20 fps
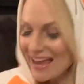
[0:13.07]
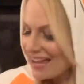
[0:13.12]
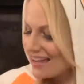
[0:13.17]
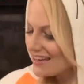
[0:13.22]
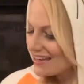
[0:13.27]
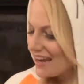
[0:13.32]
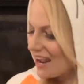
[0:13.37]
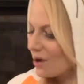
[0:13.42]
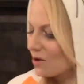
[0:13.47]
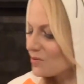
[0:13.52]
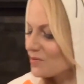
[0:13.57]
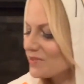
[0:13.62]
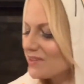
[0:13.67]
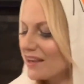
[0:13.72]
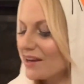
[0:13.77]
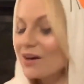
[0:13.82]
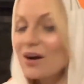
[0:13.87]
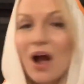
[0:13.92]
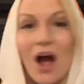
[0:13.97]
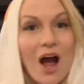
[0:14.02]
Now,
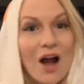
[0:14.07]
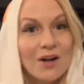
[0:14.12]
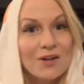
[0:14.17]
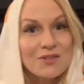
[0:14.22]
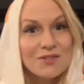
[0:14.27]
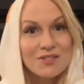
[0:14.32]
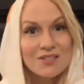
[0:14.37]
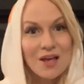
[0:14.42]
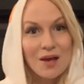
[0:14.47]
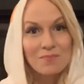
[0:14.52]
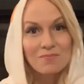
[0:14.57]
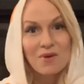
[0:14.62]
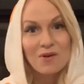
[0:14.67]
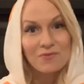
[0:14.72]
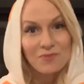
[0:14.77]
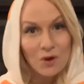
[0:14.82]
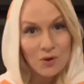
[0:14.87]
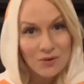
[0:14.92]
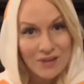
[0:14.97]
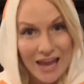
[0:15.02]
there are some
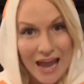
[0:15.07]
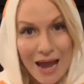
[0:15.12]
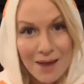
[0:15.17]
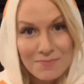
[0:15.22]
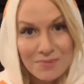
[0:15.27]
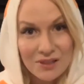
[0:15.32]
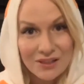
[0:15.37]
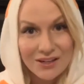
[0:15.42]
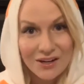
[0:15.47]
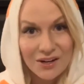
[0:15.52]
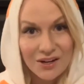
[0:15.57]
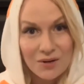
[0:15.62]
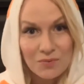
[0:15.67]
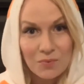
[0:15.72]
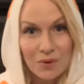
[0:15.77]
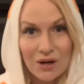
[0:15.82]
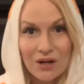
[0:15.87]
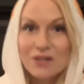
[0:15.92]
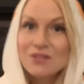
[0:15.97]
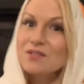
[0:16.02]
vocabulary
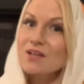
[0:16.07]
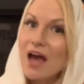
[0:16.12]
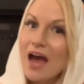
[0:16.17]
words